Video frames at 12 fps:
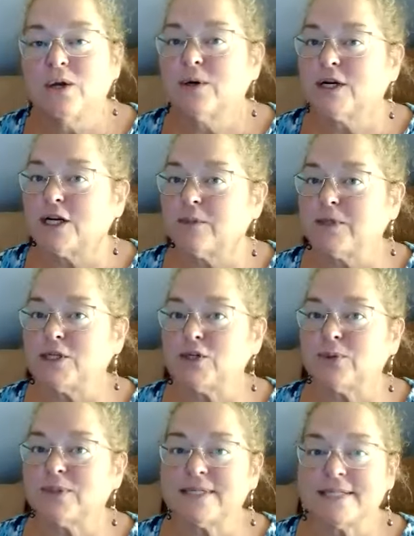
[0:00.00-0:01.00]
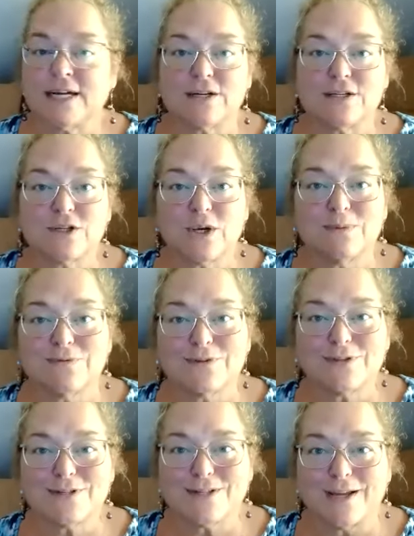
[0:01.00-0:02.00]
We're going to be doing the tarot scopes for
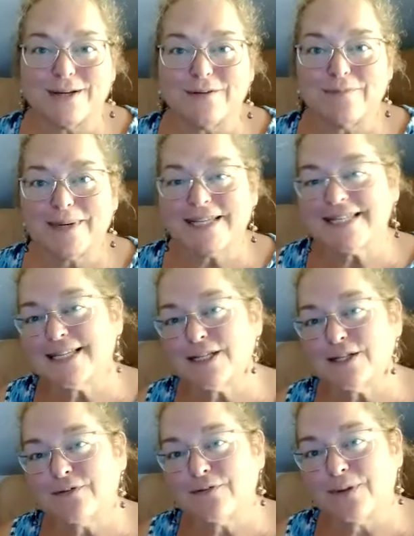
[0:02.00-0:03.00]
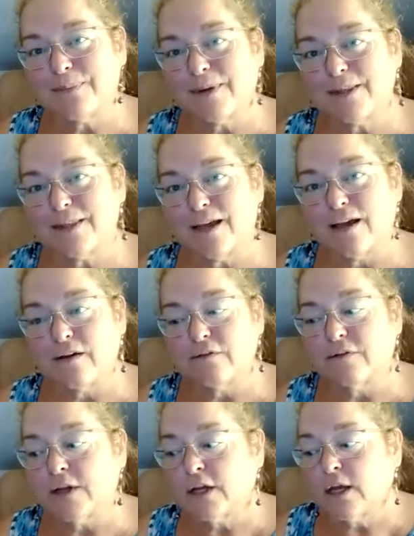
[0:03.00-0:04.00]
the sign of Pisces for the month of